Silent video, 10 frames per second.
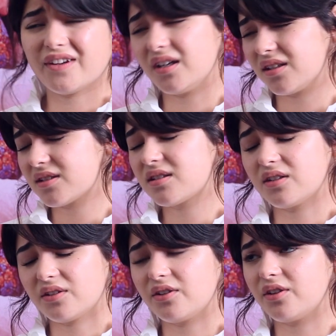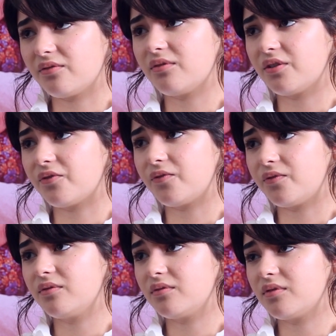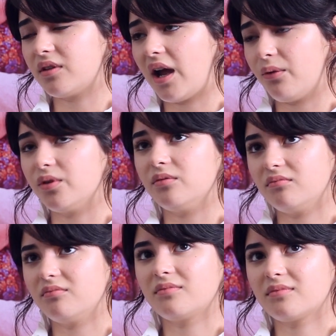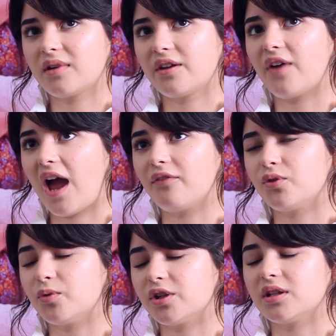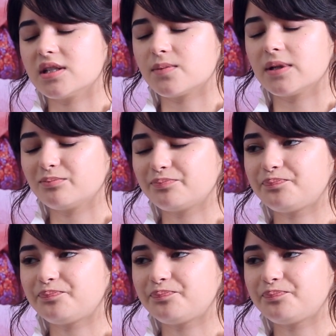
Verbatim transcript: feelings, if I have to put it this way.